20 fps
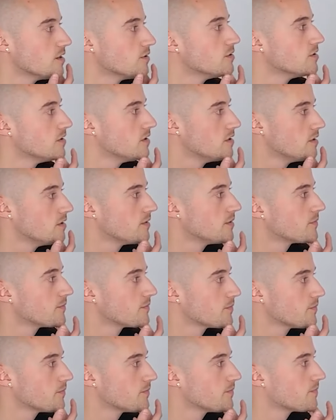
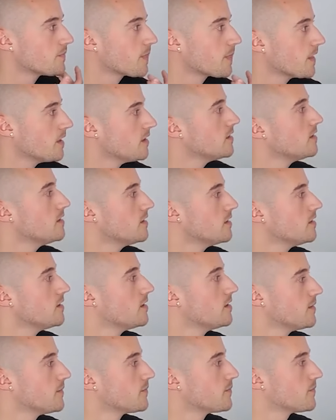
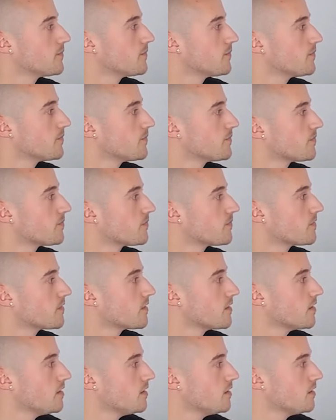
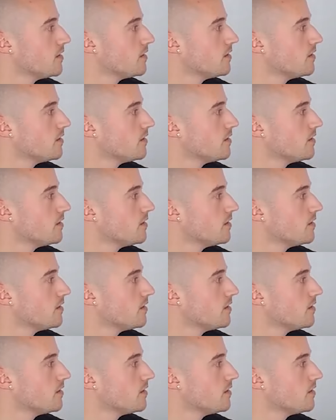(not speaking)